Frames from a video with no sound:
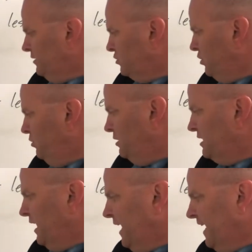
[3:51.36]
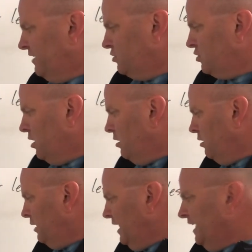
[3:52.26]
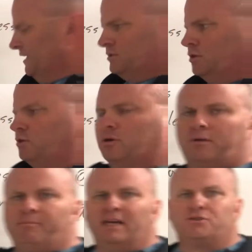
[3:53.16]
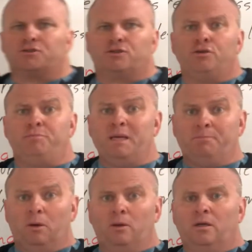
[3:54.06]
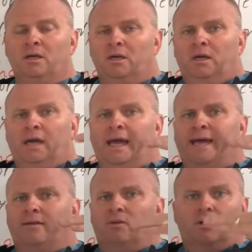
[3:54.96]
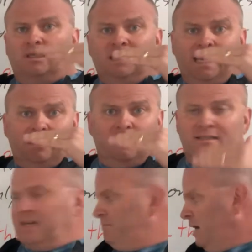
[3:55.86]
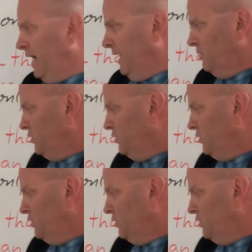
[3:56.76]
so you would say as tall as. So you go to measure two people and they're exactly the same height. So you